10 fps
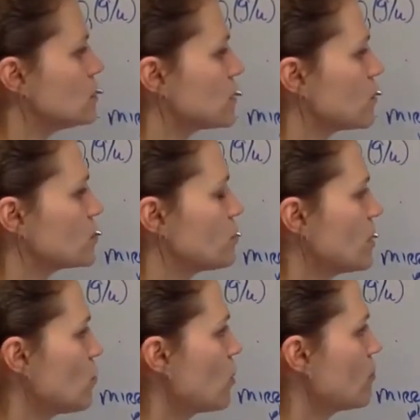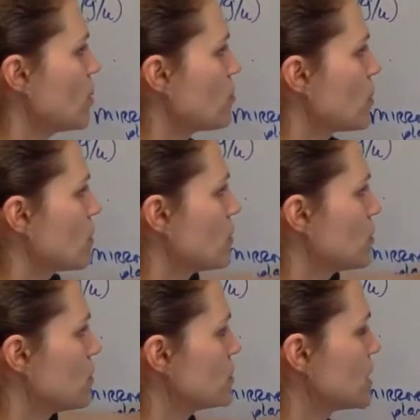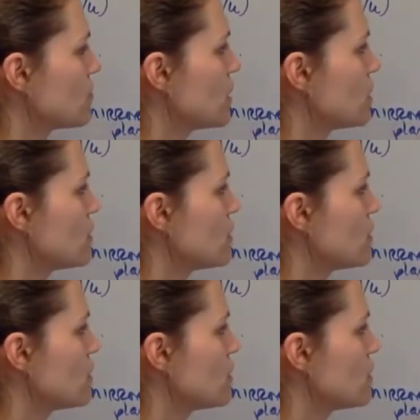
So spin quantum number, sigma,